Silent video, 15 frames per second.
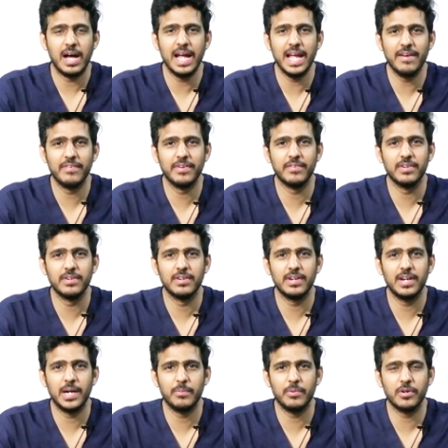Hi everyone,
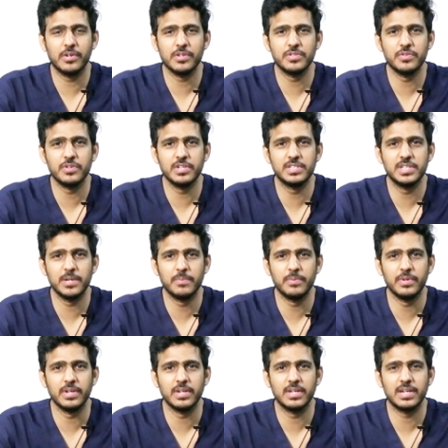I'm Dr. Suresh
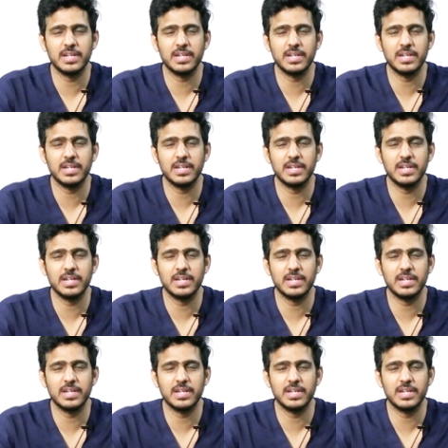Sepuri,